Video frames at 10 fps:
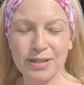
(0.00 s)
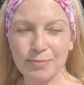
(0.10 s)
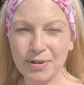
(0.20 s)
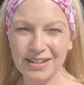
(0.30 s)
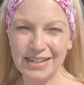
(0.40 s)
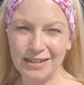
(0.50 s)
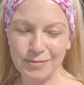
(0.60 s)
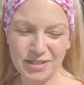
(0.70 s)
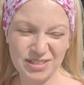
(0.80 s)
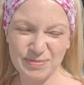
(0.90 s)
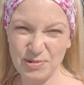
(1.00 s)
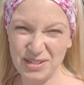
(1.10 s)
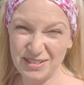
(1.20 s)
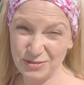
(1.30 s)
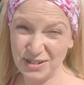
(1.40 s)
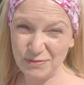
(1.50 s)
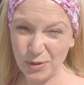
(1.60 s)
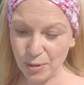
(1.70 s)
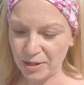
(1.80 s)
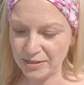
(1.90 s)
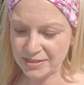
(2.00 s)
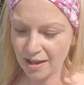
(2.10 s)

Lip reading: you put it in, which is pretty straightforward.